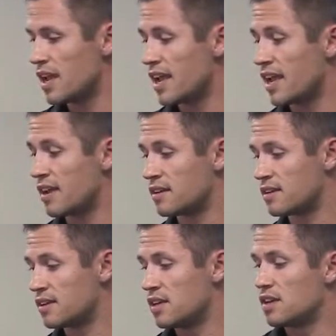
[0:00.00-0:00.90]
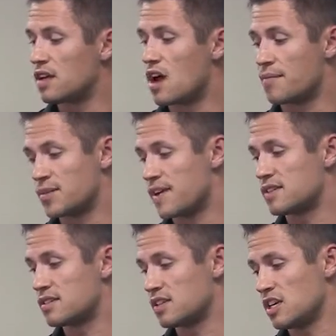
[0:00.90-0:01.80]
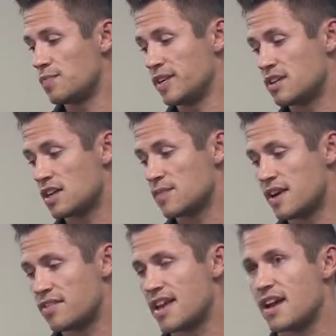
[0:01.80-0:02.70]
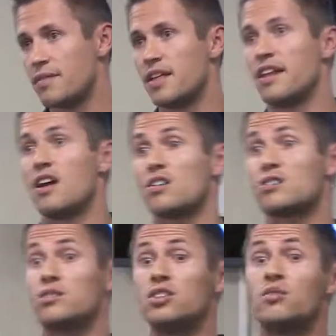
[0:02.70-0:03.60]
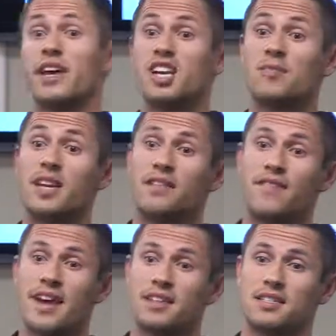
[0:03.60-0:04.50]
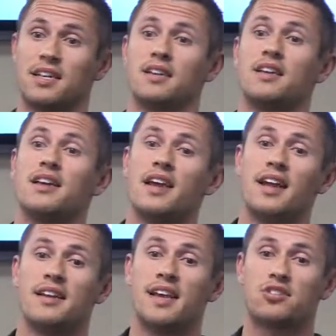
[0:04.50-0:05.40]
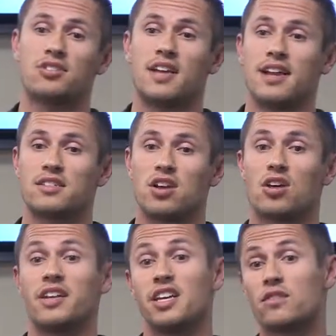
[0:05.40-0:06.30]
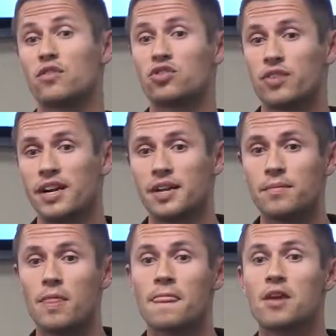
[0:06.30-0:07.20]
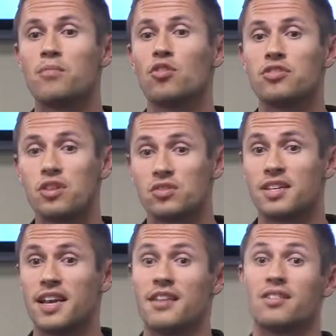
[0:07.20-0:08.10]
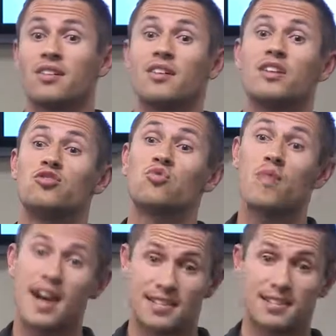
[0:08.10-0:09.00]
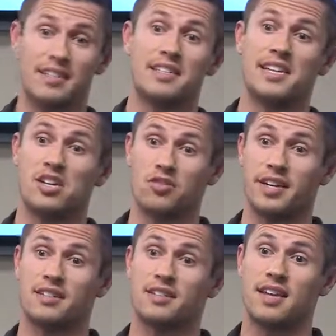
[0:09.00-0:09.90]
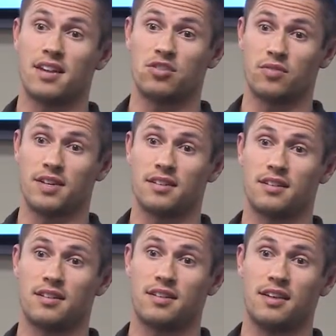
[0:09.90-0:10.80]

And optimized sleep, we talked about that. And then also too, intermittent fasting and an exercise called interval training. Both of those together drastically decrease cancer risk.